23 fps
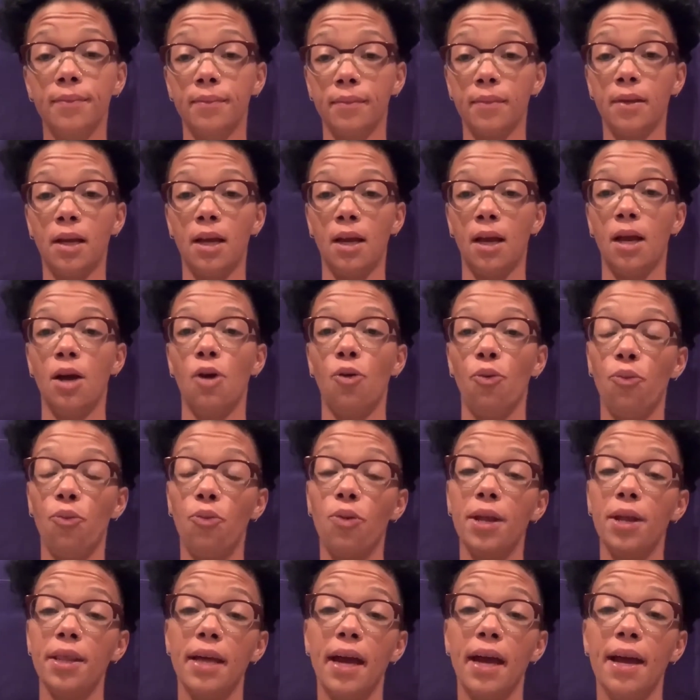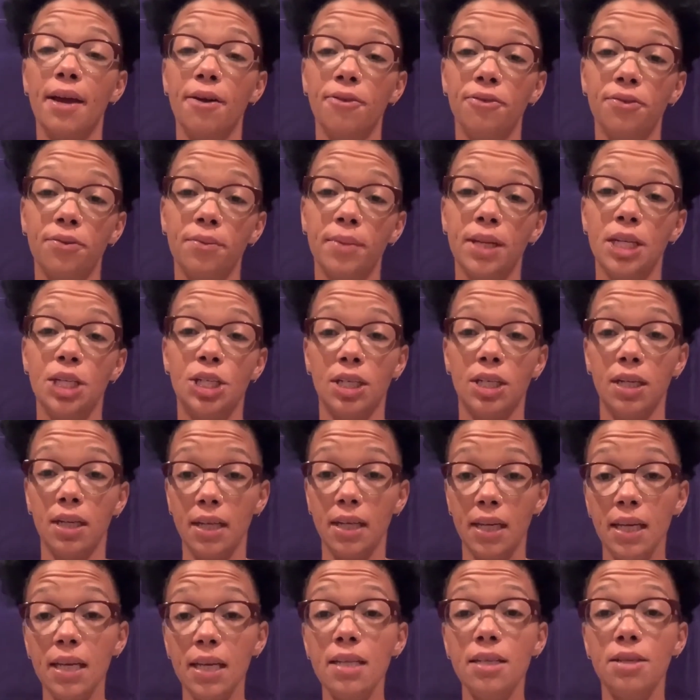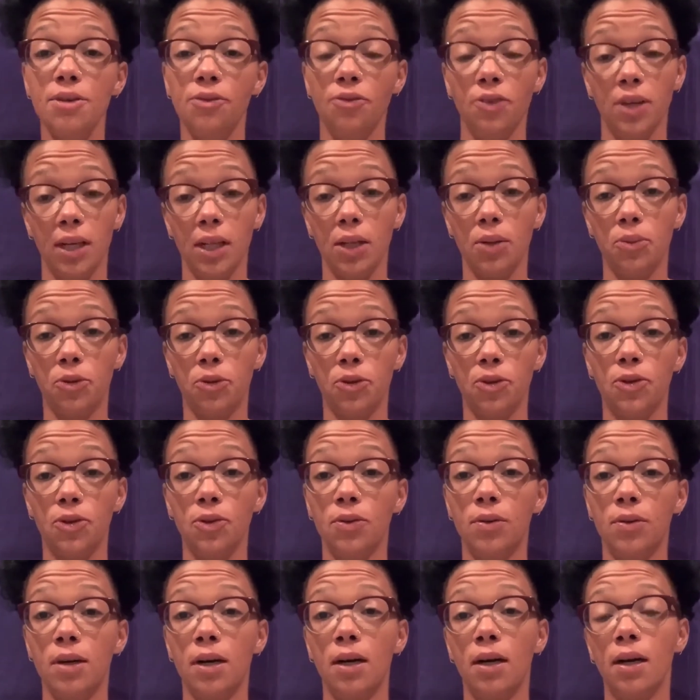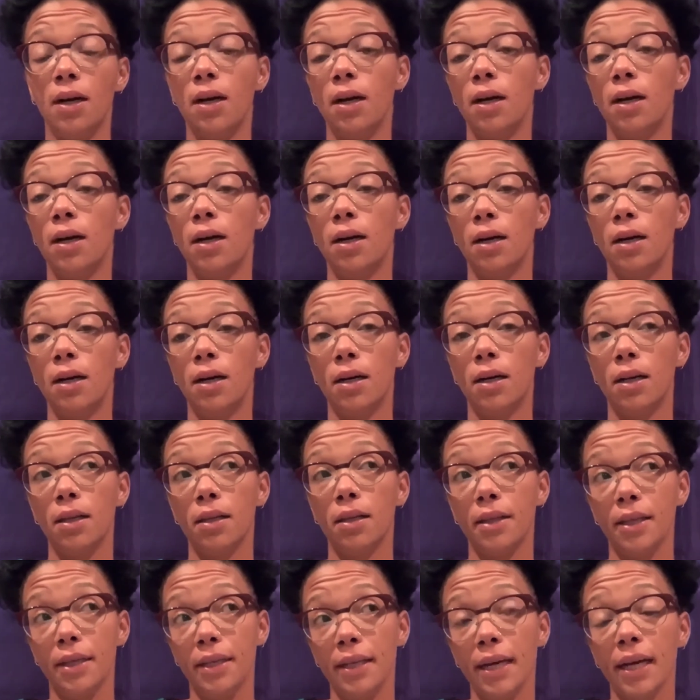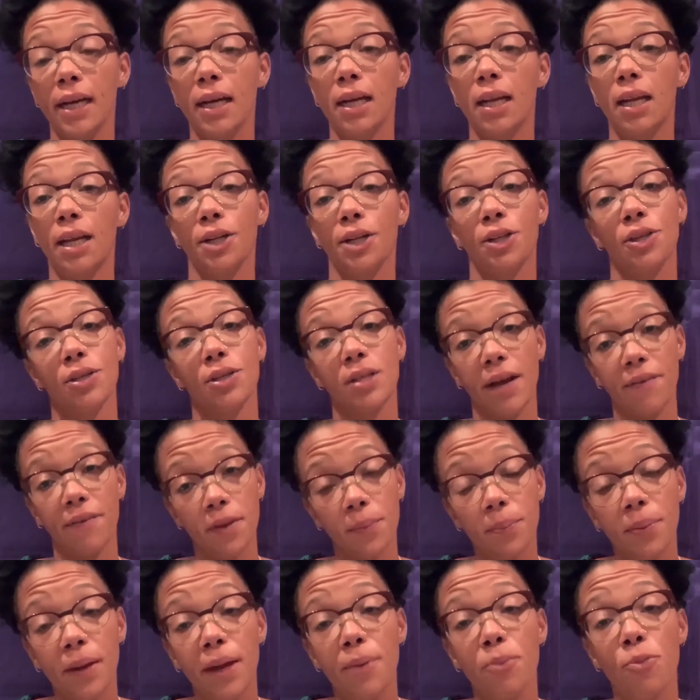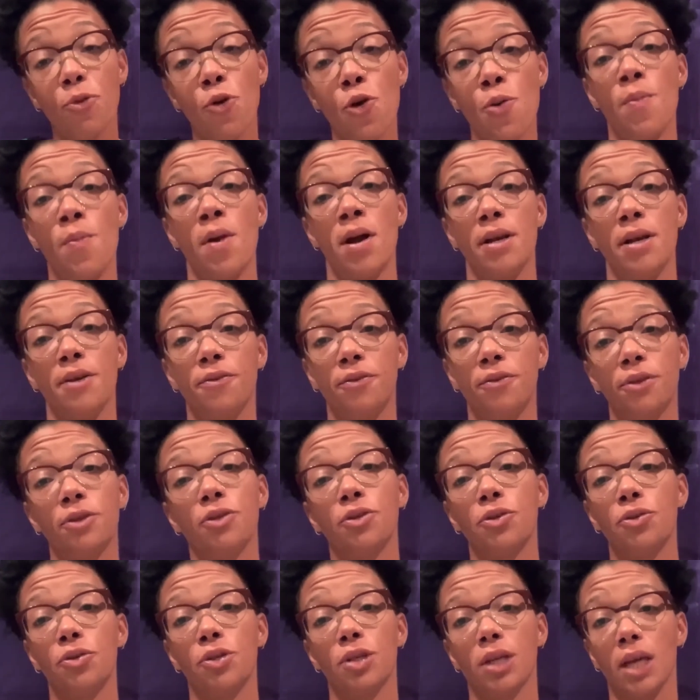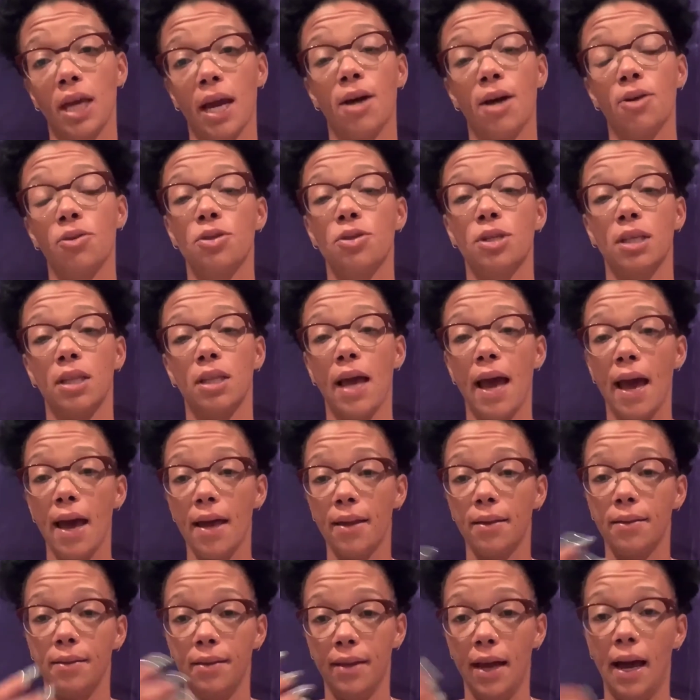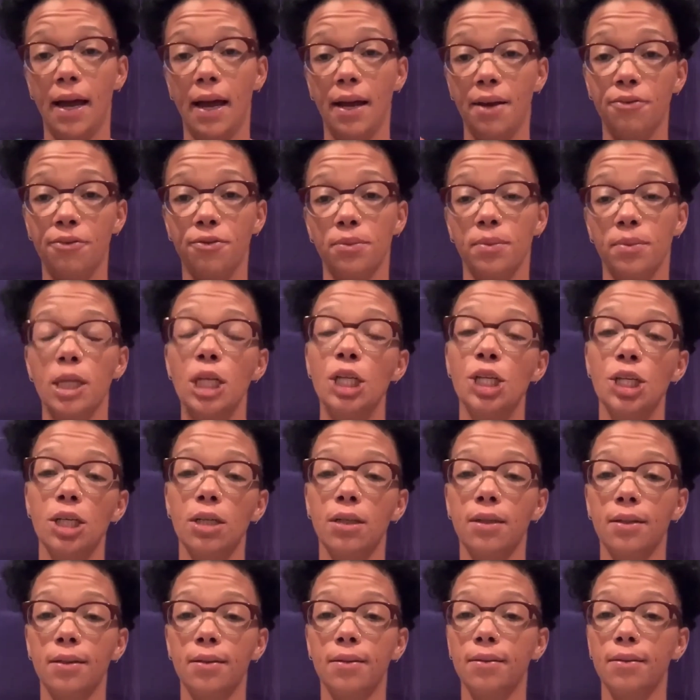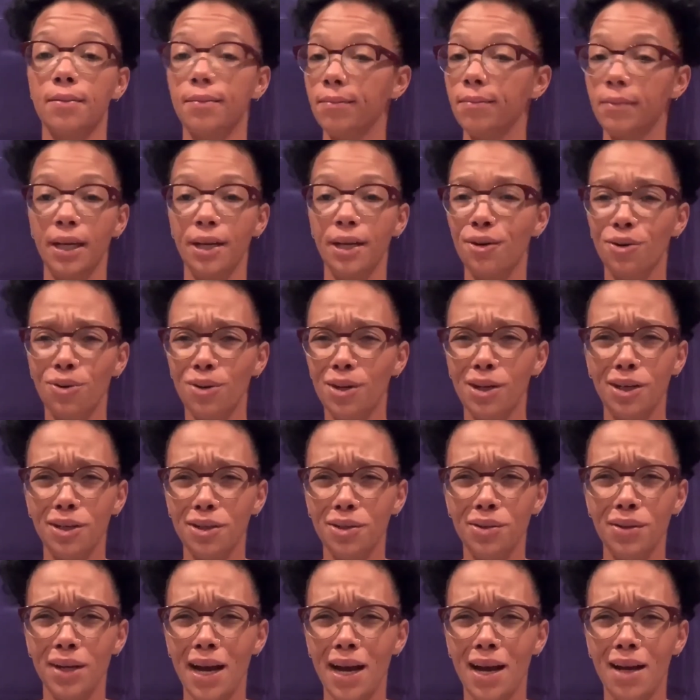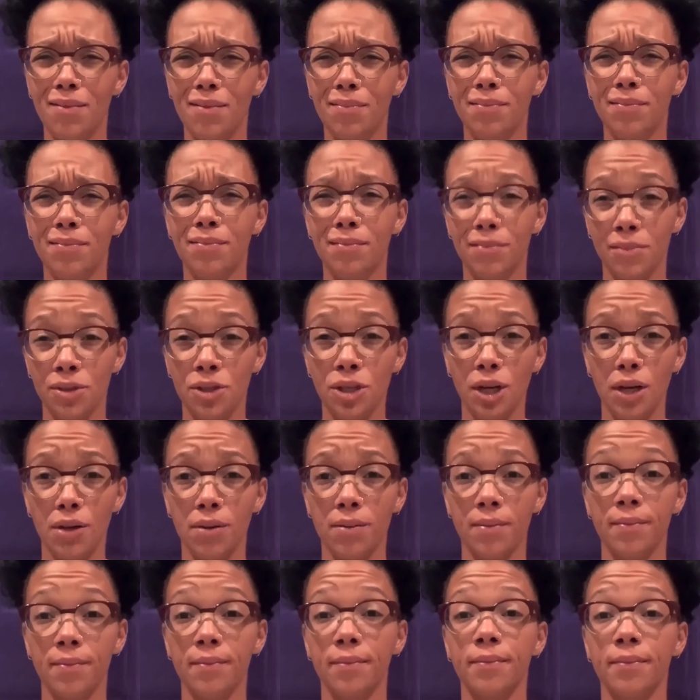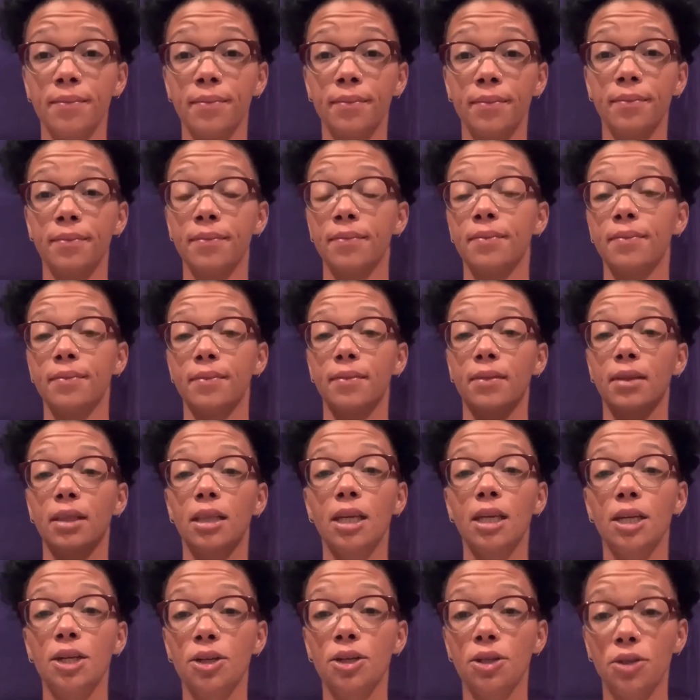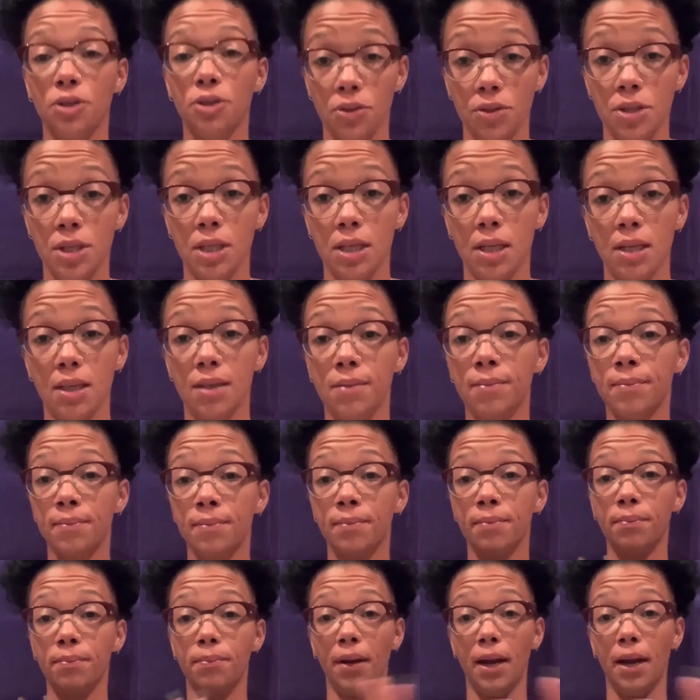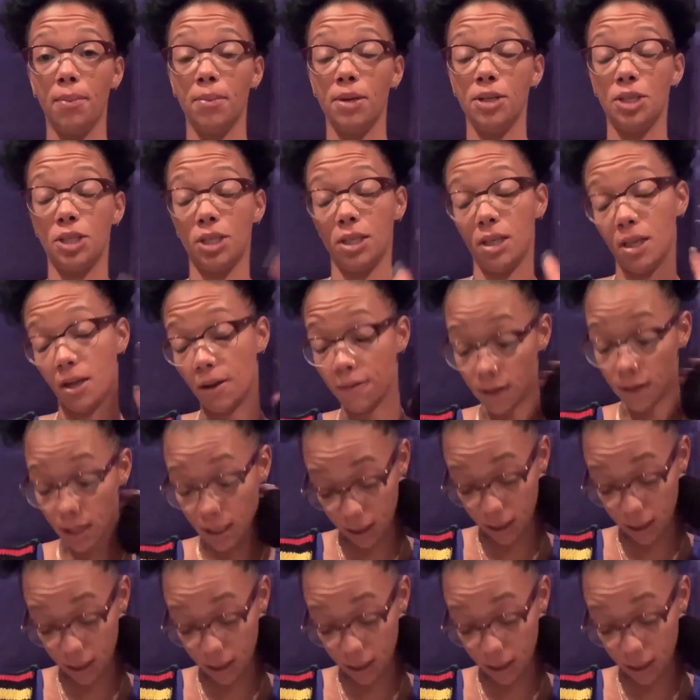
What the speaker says: when that information is available, The debt collectors have to pay more money for those accounts and that information. They don't want to do that. So later you'll see, but I mentioned it already. Here we